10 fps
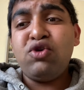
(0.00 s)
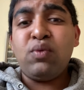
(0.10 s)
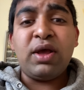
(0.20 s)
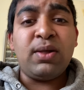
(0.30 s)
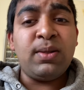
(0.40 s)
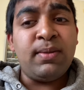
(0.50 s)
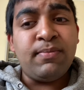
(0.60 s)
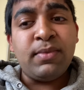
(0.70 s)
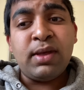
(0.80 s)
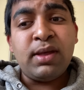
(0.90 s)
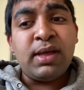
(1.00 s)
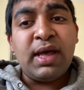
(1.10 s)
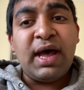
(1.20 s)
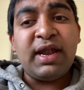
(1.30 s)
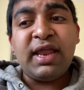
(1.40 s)
dwingle
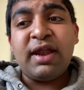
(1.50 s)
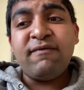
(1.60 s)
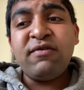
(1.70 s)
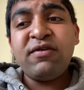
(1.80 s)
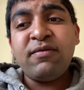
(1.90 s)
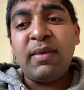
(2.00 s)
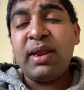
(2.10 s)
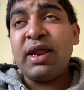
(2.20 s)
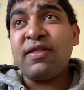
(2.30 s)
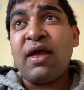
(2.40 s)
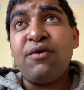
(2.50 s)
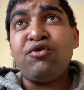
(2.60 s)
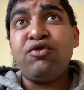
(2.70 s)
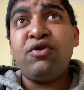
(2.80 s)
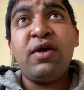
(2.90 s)
at the end of it, maybe like
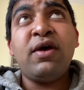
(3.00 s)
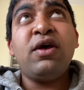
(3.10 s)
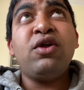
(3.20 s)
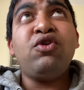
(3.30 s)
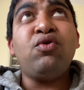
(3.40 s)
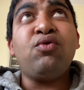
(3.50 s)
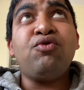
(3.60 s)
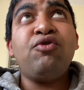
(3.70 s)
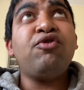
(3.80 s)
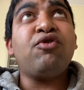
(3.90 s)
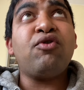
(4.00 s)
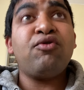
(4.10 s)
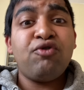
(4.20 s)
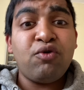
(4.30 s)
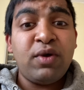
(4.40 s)
thousand two hundred or
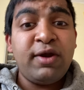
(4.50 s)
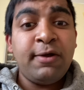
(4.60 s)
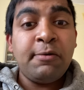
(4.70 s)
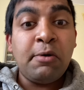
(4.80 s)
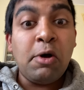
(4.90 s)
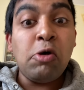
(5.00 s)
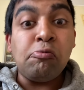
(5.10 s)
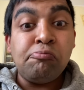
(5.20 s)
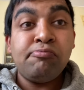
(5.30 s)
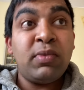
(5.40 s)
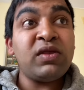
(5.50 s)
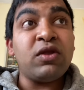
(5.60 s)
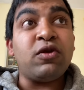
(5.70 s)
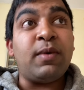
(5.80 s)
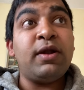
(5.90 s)
hundred quid. Oh, that's
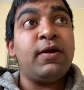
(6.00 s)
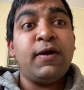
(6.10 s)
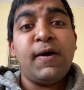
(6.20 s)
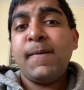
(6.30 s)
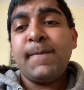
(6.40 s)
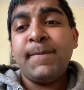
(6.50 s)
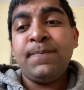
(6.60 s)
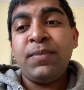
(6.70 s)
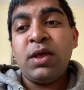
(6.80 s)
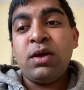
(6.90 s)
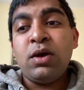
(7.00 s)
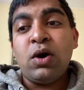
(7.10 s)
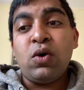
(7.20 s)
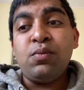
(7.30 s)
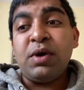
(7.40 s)
not too bad. No.
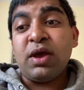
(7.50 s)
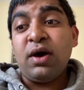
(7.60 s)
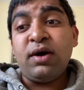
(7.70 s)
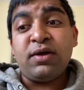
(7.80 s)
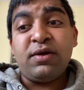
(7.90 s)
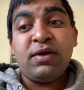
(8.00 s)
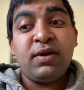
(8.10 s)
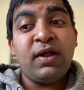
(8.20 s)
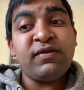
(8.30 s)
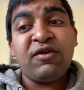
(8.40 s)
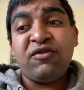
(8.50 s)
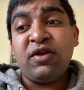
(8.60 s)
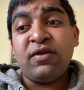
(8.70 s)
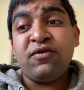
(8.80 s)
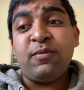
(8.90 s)
Oh my god. That's actually
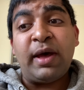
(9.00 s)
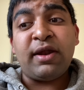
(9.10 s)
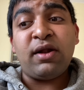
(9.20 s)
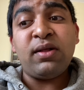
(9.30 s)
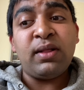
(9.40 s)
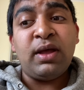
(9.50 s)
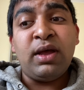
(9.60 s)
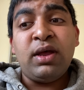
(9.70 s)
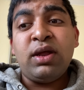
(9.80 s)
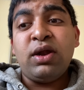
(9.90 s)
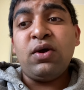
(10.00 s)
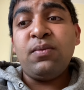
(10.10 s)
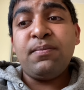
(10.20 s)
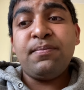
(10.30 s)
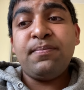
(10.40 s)
not too bad at all.
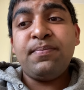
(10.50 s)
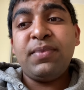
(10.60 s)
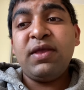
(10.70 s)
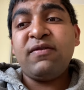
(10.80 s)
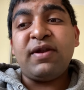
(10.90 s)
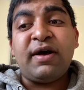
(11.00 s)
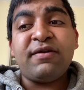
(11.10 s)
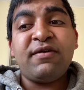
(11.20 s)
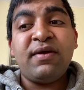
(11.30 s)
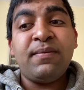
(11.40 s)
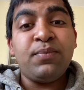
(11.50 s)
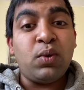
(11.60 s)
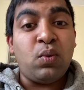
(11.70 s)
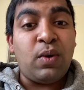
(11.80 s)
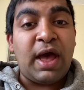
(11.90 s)
No, it's not.
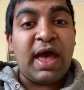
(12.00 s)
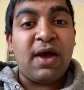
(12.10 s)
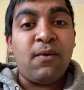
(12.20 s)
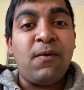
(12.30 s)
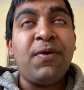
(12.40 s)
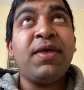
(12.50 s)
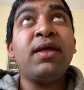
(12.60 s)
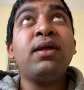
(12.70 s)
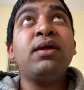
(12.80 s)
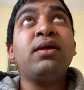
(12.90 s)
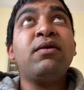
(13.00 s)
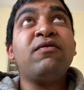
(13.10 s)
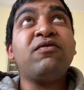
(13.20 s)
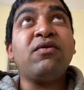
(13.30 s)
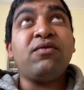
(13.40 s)
Wow.
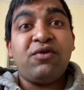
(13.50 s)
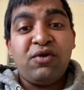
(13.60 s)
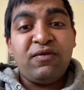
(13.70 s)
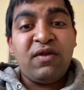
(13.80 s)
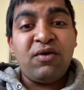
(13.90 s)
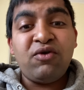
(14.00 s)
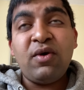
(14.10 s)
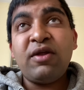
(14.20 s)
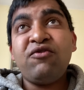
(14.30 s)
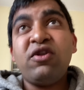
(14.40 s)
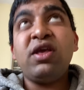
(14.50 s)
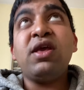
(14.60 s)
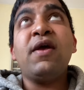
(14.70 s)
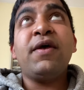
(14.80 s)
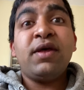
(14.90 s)
So it turns out you actually